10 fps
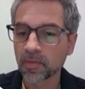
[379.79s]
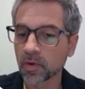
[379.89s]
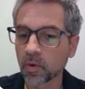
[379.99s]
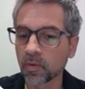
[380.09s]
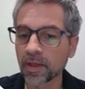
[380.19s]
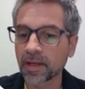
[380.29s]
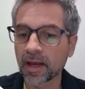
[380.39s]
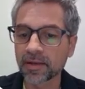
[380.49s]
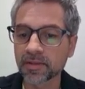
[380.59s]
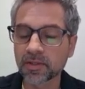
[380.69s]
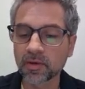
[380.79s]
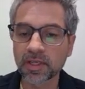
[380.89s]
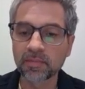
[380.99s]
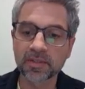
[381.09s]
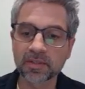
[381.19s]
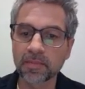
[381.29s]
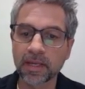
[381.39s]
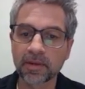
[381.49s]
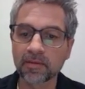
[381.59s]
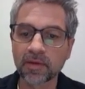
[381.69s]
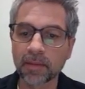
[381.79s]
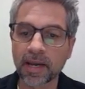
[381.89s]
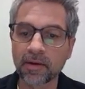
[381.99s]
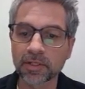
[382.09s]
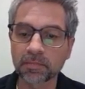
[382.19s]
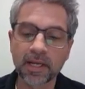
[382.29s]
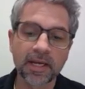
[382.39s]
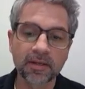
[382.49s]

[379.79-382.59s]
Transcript: All their guidance documents, maybe a parish plan,